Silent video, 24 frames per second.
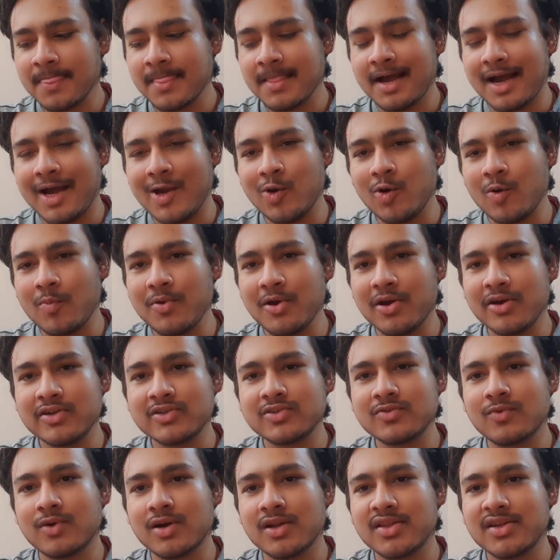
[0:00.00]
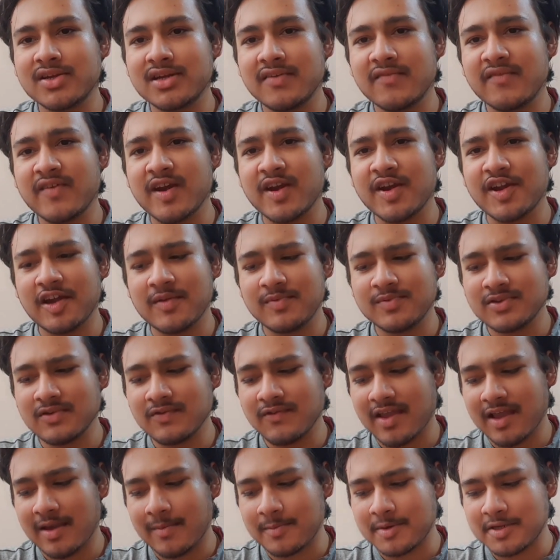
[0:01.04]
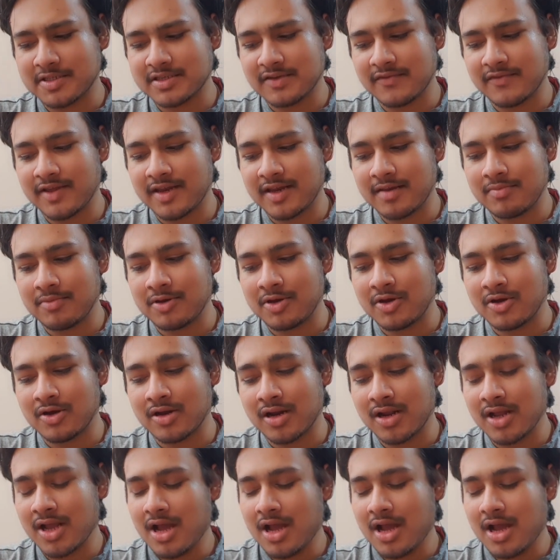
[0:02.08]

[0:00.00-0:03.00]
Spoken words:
I hope you understood what are the different types of cameras available, or